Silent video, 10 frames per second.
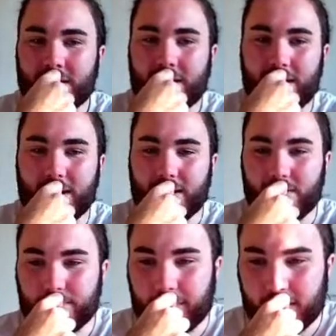
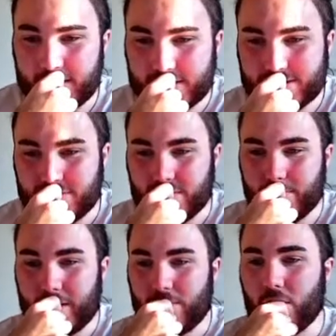Vardy's gone
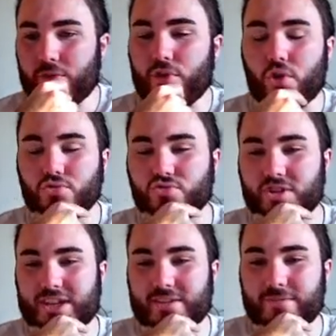about over
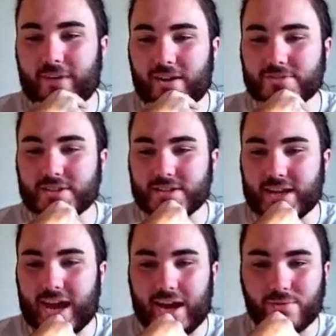100,000
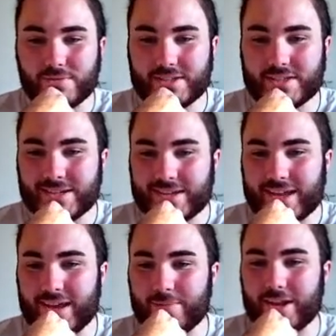out.
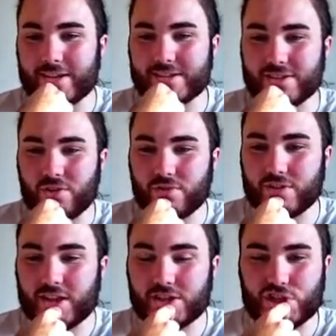Jimenez
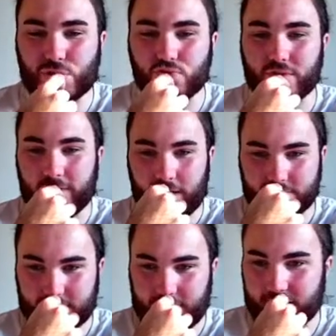nearly
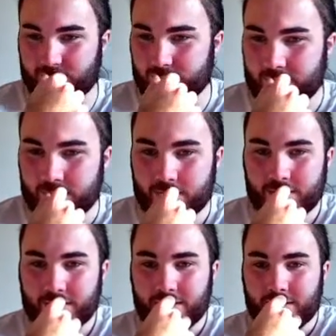200,000 out.
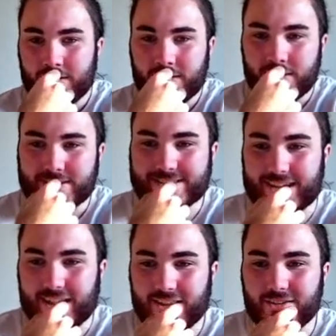
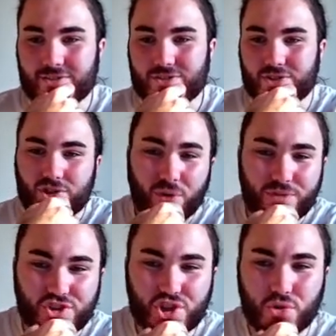Salah over
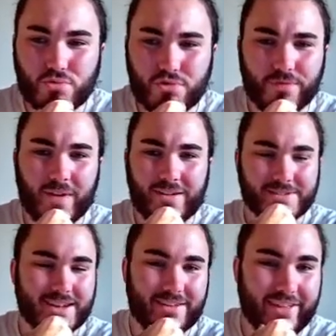
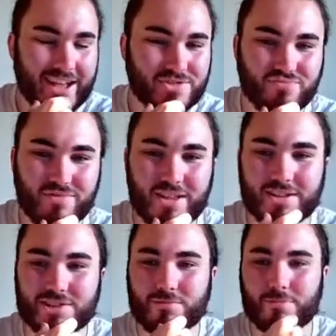200,000 out. That's really
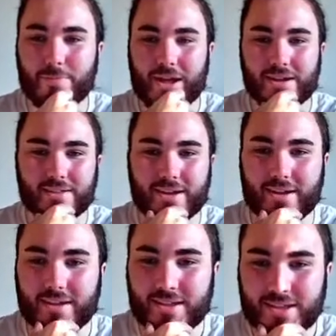took me back,
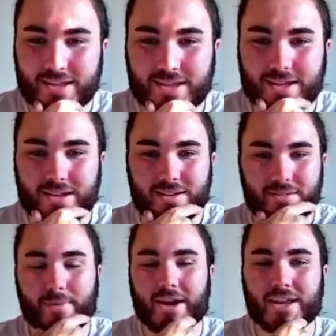that.
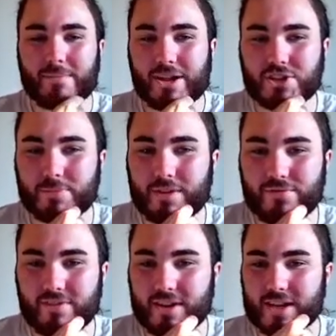But I can imagine it being
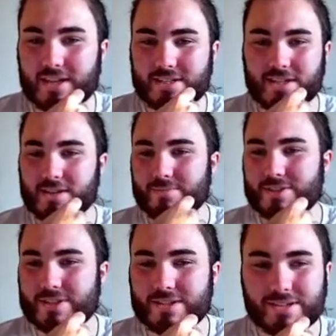free hit teams.